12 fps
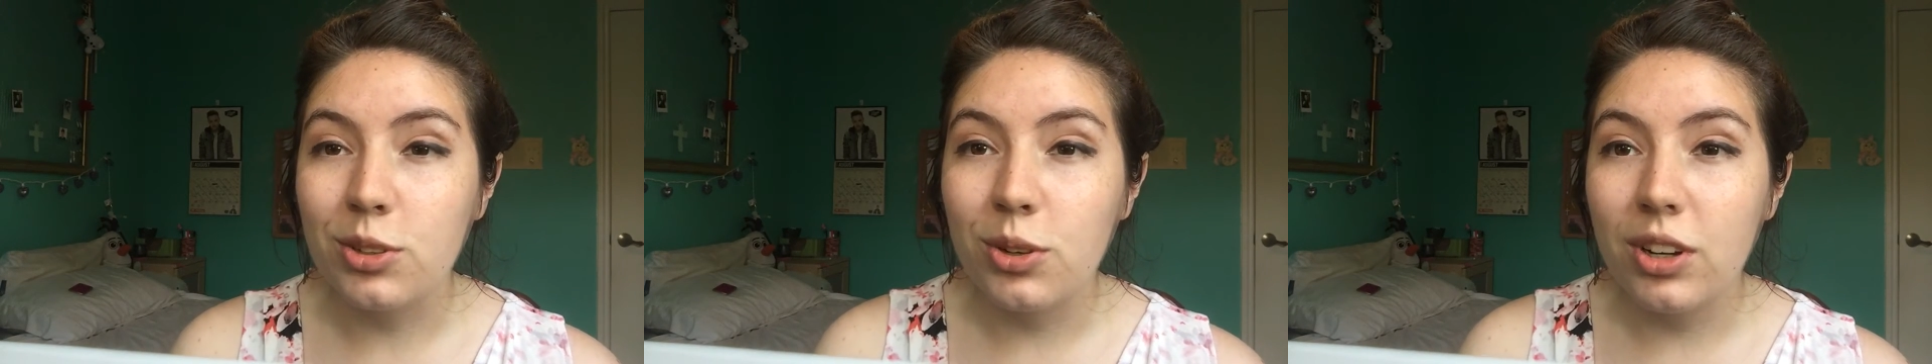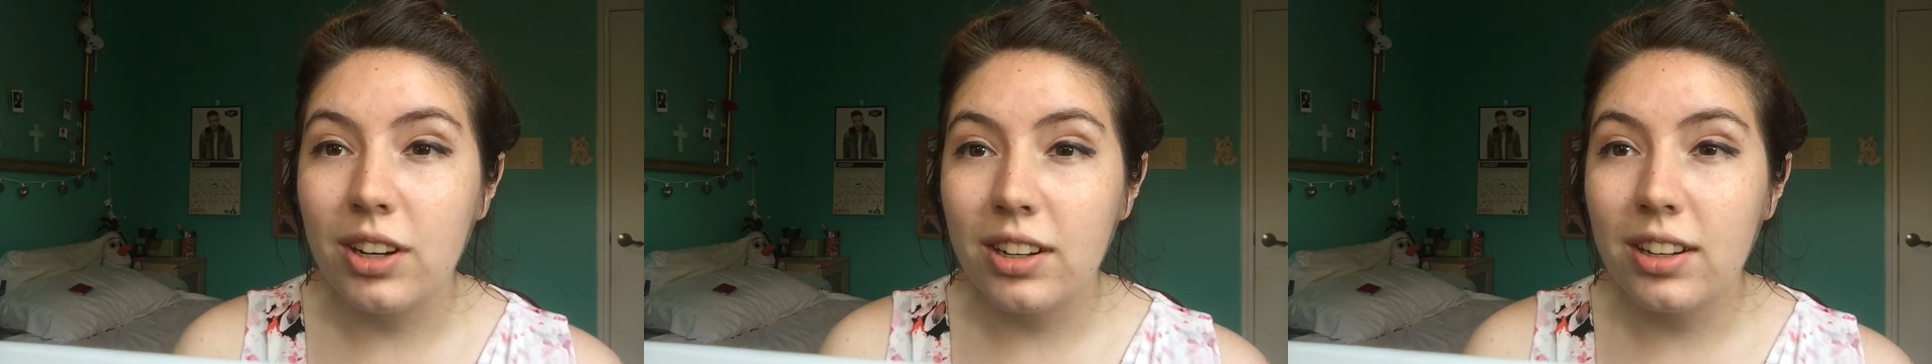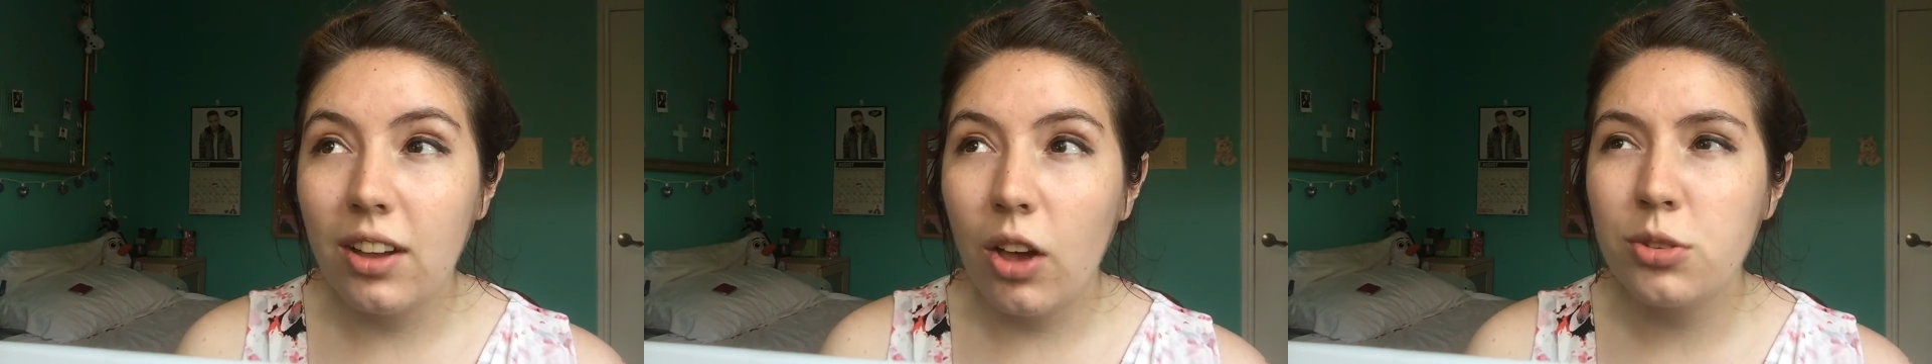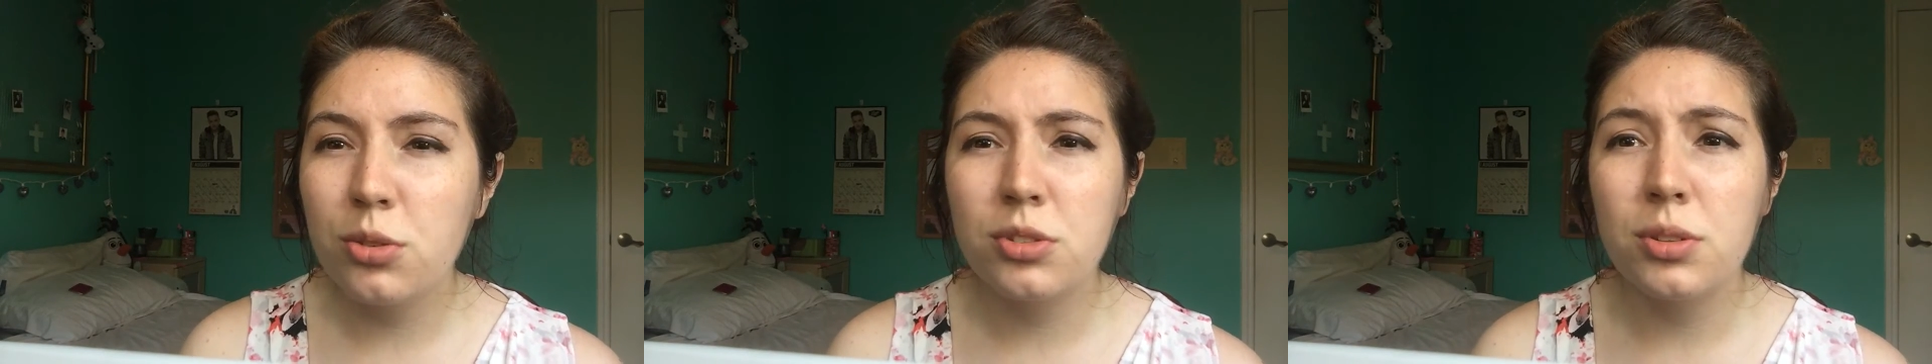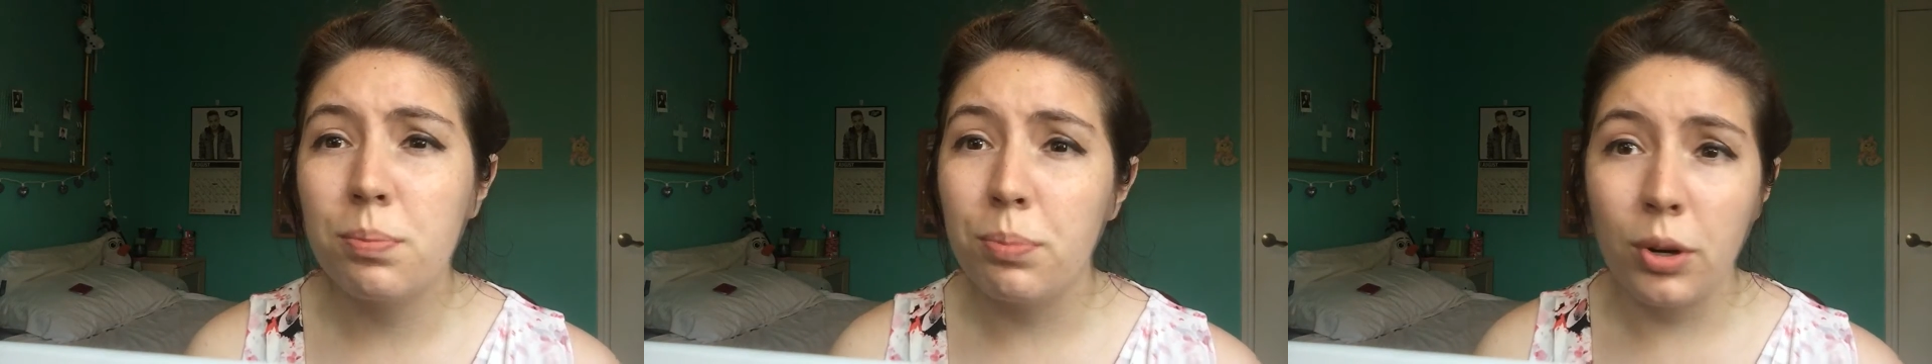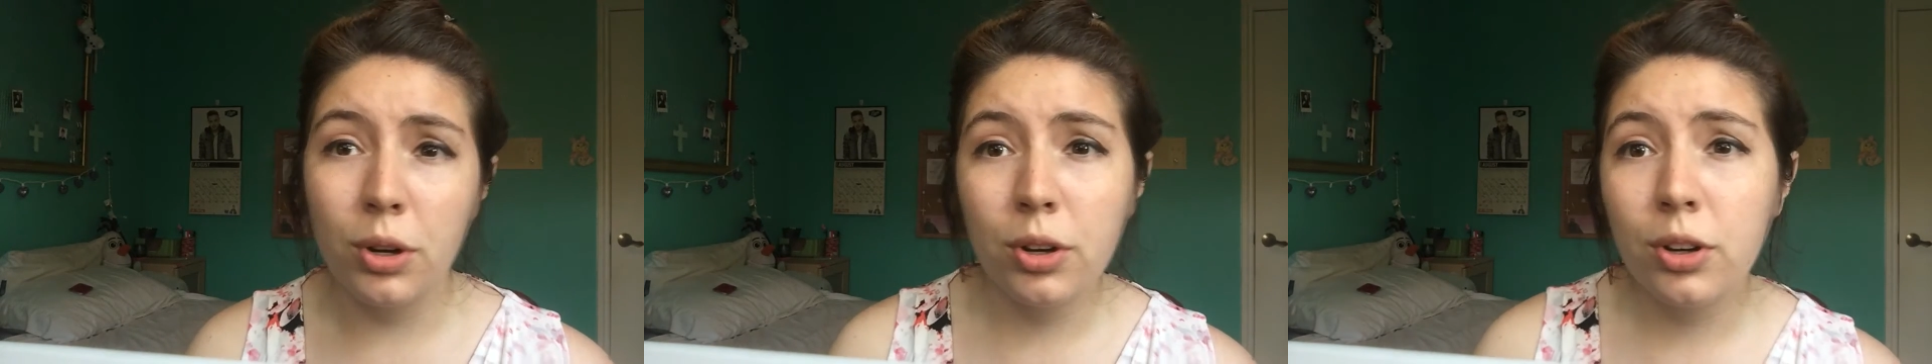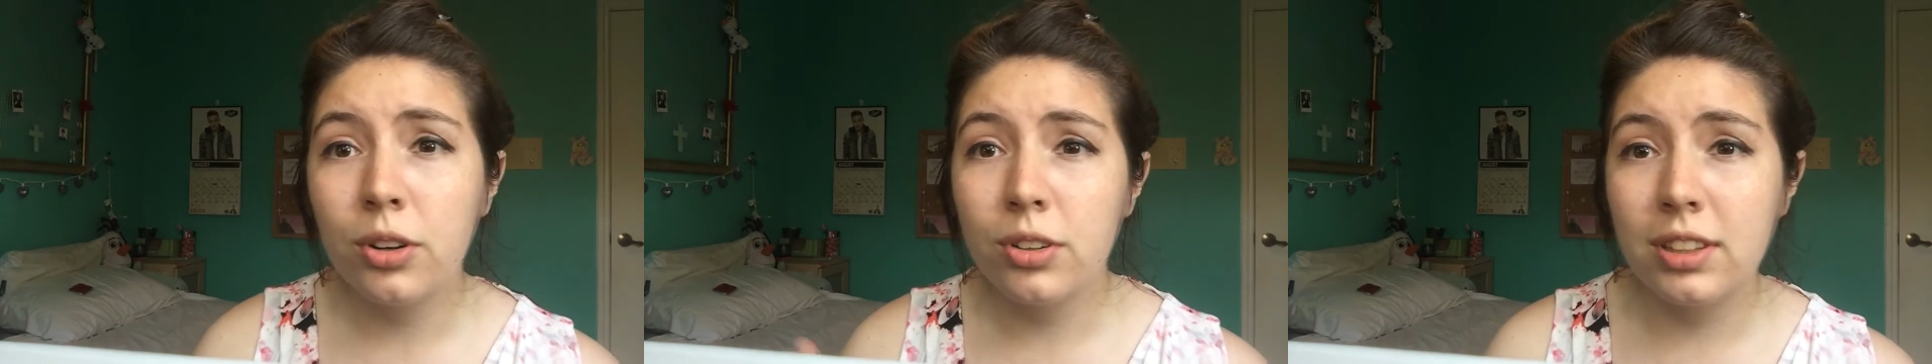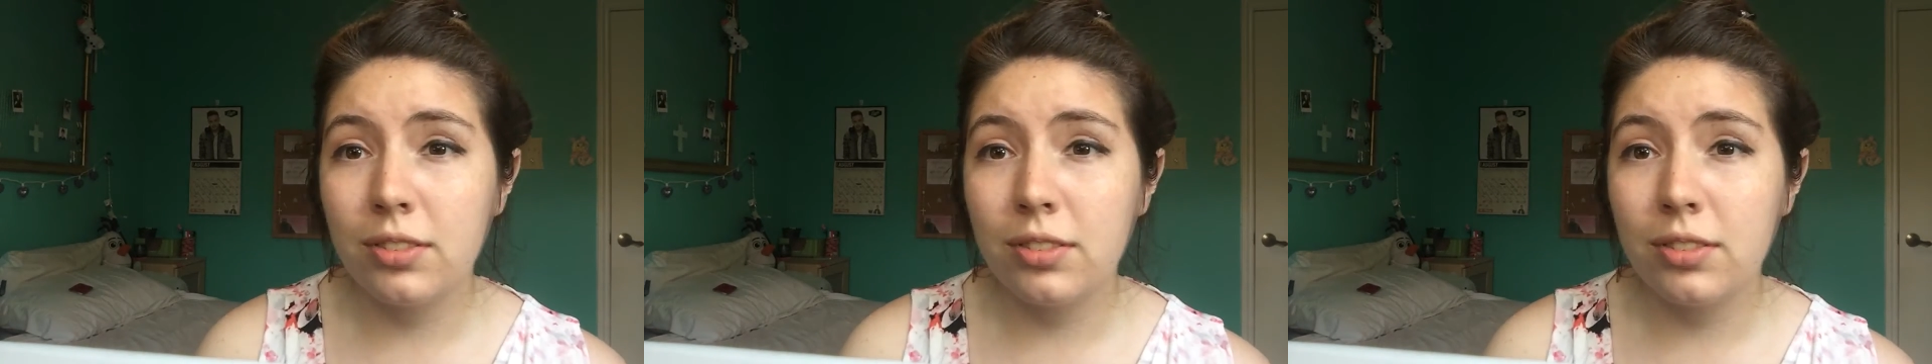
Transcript: or all sorts of birds.